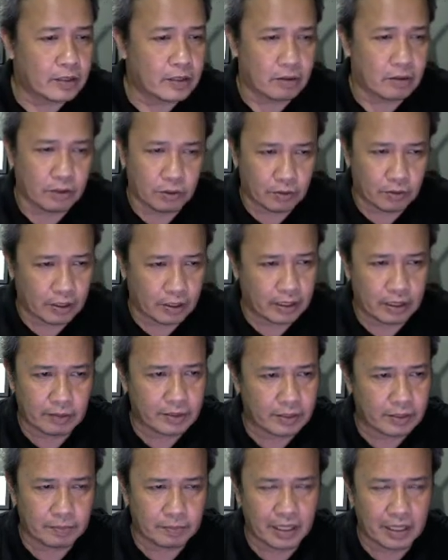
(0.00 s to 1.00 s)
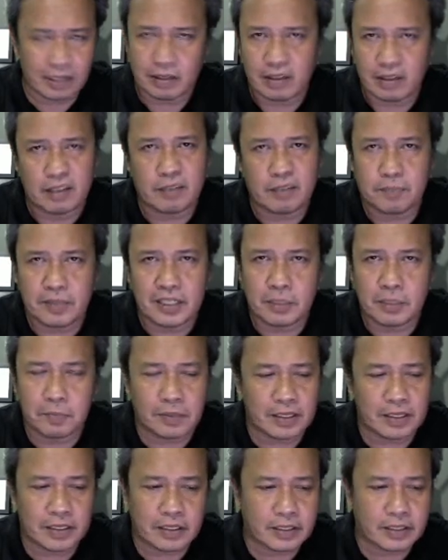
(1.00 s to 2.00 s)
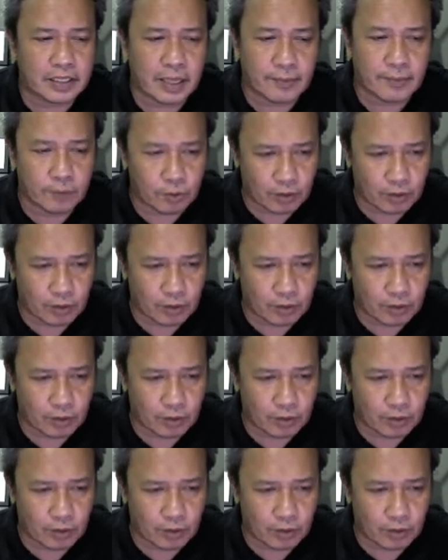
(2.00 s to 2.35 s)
So you run them, but the principle is the same.